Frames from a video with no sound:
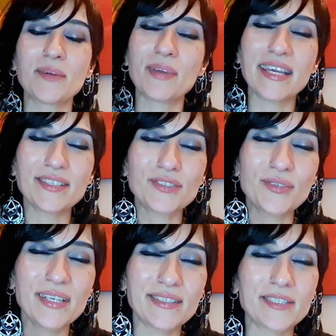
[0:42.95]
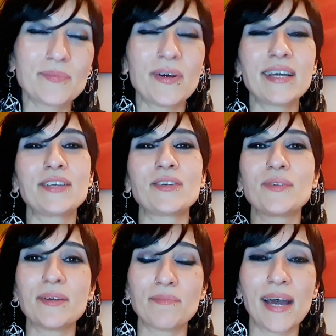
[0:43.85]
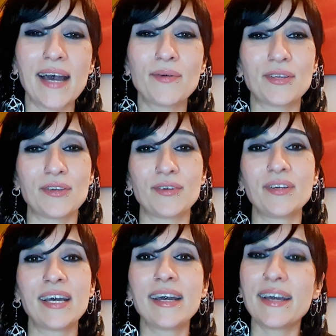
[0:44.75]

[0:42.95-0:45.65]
and I'm here to inspire you, empower you,